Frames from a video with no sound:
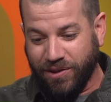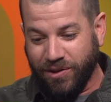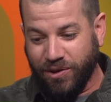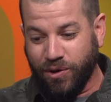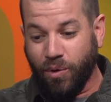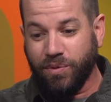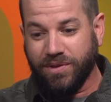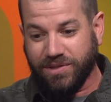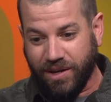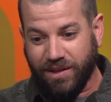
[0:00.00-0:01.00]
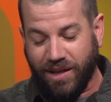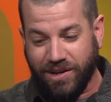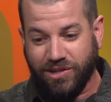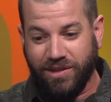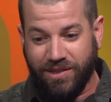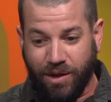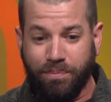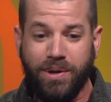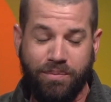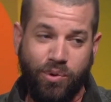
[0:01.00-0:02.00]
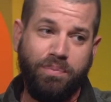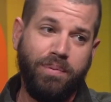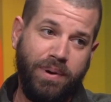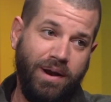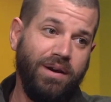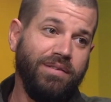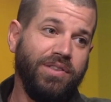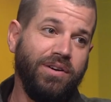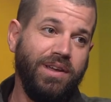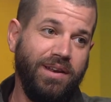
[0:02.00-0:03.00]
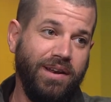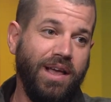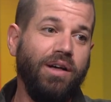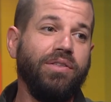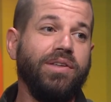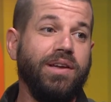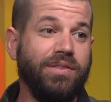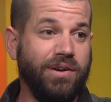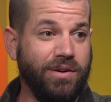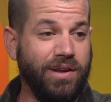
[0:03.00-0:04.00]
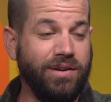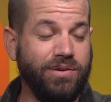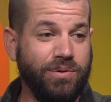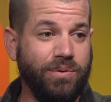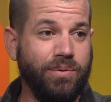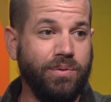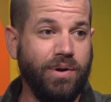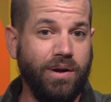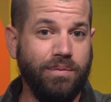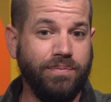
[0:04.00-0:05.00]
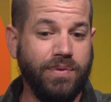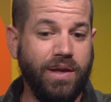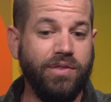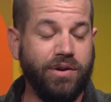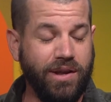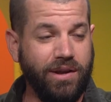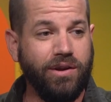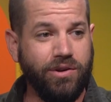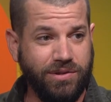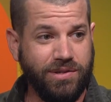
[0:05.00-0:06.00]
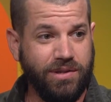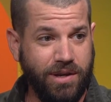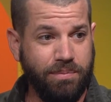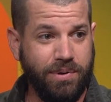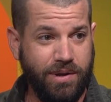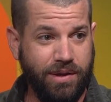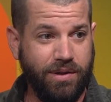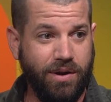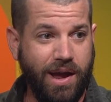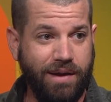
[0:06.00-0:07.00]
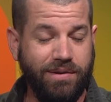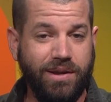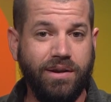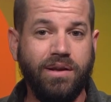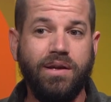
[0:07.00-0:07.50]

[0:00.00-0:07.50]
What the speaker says: You know, psychologically, they'll be more prepared if they're eating healthy and they're into and they're getting good sleep and they're having